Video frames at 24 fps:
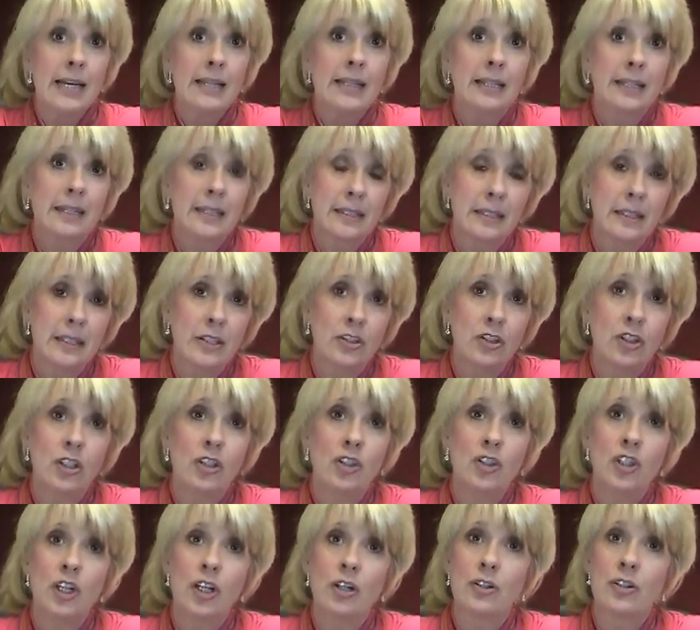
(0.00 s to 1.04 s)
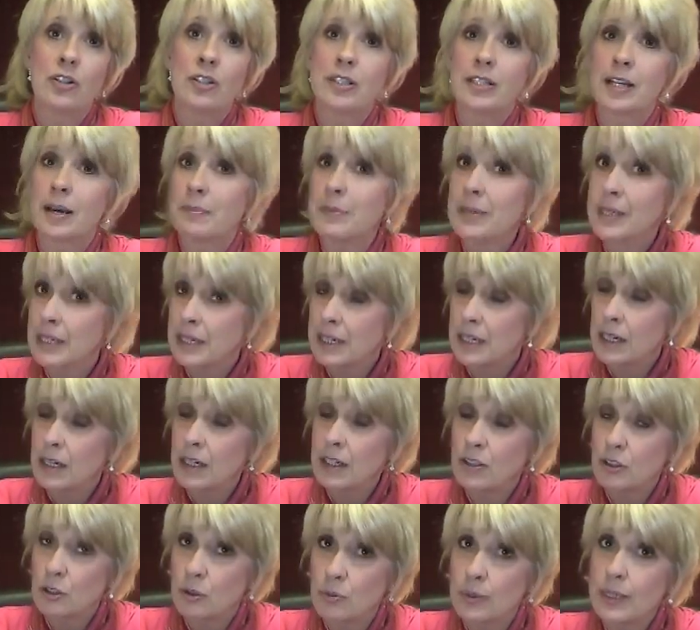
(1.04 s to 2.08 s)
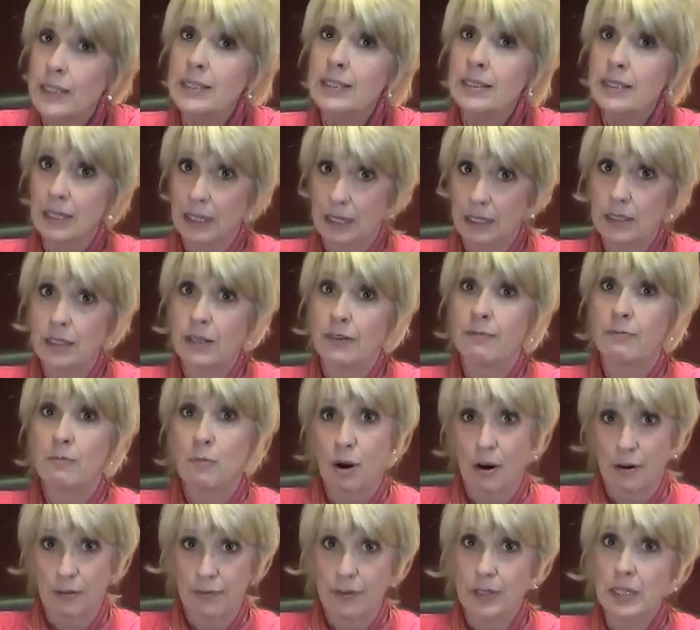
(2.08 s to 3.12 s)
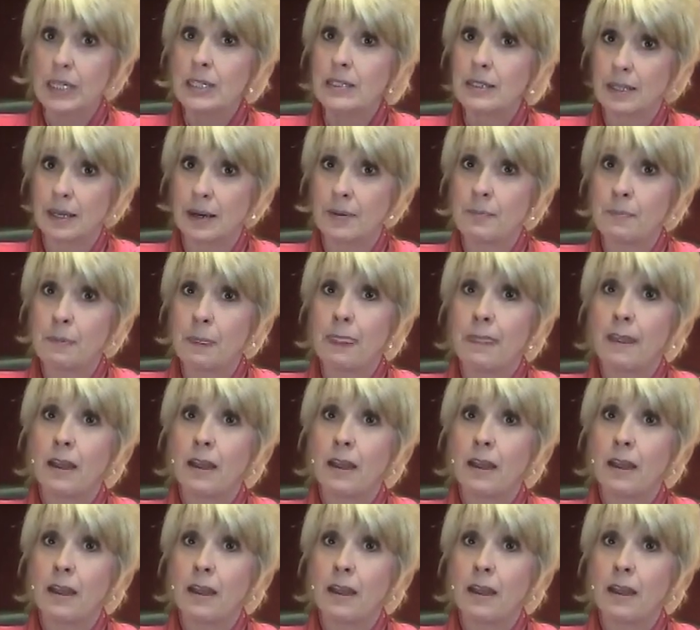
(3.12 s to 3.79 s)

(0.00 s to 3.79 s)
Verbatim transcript: The condition shares some of the characteristics of Marfanism.